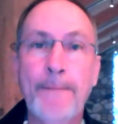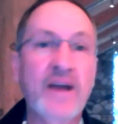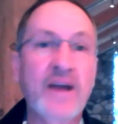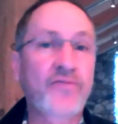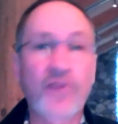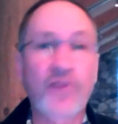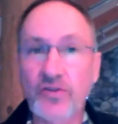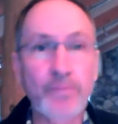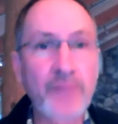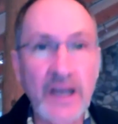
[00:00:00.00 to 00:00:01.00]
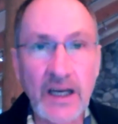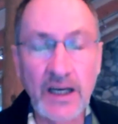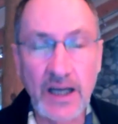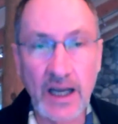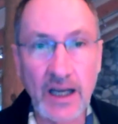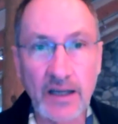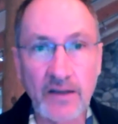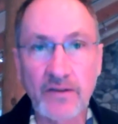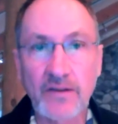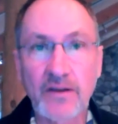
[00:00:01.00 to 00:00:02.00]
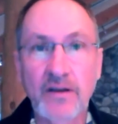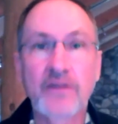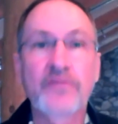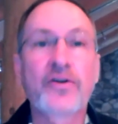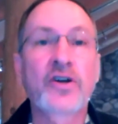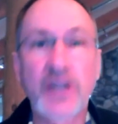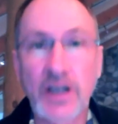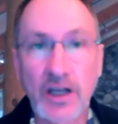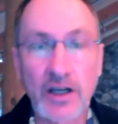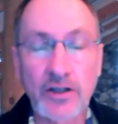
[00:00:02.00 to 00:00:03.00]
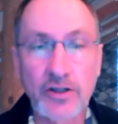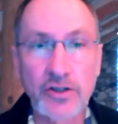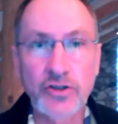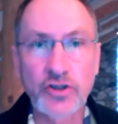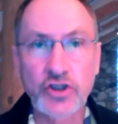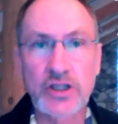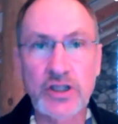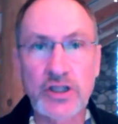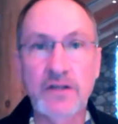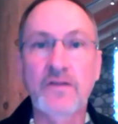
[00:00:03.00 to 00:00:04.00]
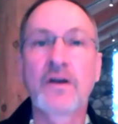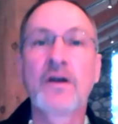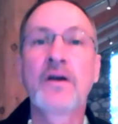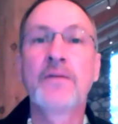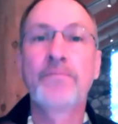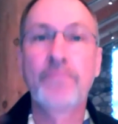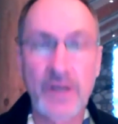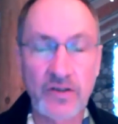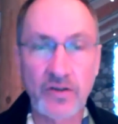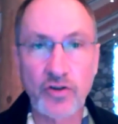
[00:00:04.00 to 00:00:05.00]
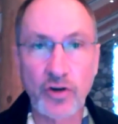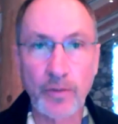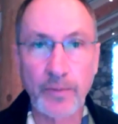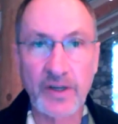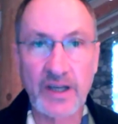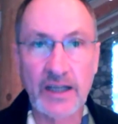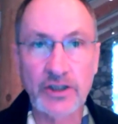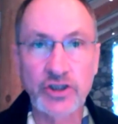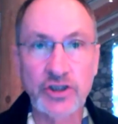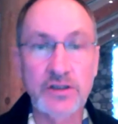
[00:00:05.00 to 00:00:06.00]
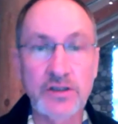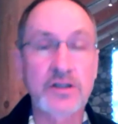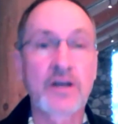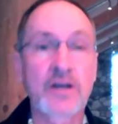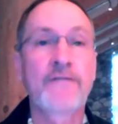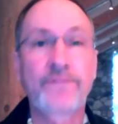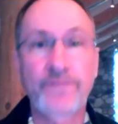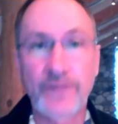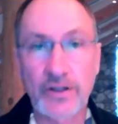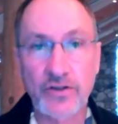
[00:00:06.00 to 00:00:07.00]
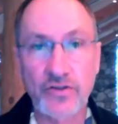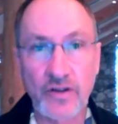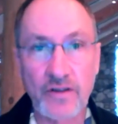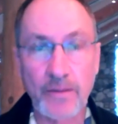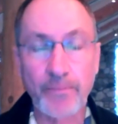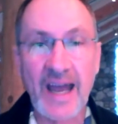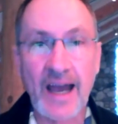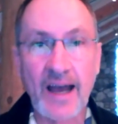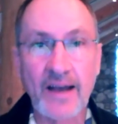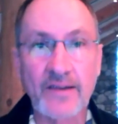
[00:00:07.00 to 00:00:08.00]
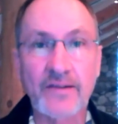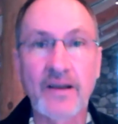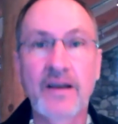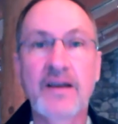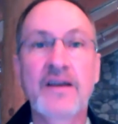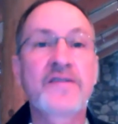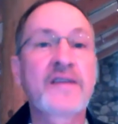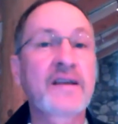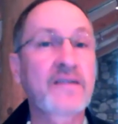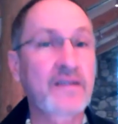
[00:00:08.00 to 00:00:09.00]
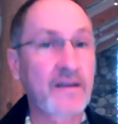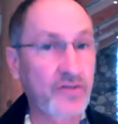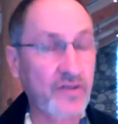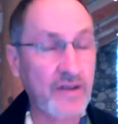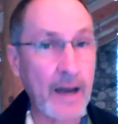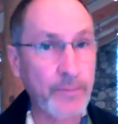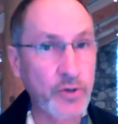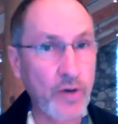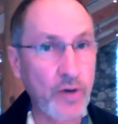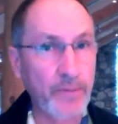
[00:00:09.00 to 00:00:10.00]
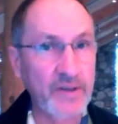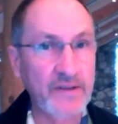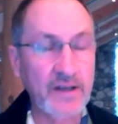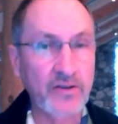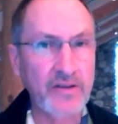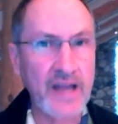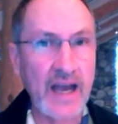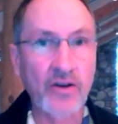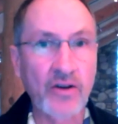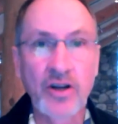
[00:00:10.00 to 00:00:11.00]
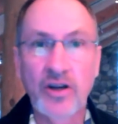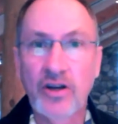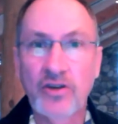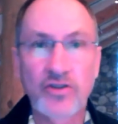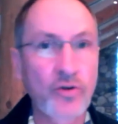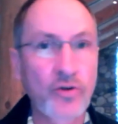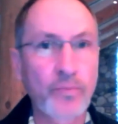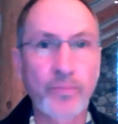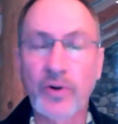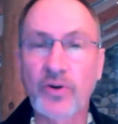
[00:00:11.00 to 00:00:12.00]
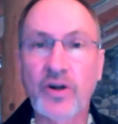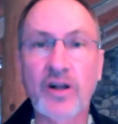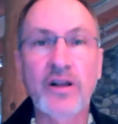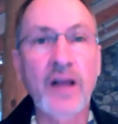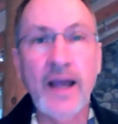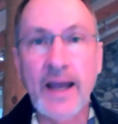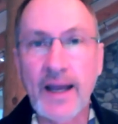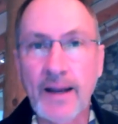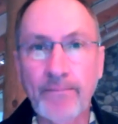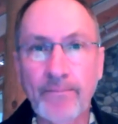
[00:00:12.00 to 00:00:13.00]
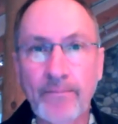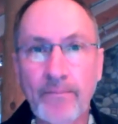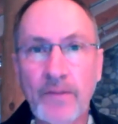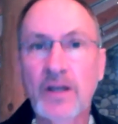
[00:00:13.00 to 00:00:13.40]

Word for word: by false meanings, faulty conclusions, misinterpretations, fears of the past, things that have stopped you up until now. Don't proclaim